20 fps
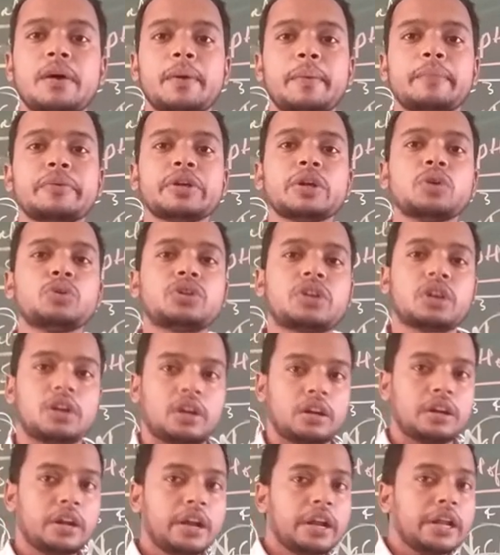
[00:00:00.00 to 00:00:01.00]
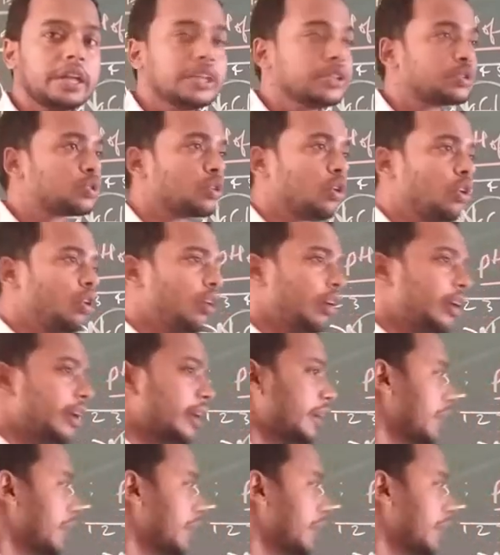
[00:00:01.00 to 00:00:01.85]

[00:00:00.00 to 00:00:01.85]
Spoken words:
neutral. So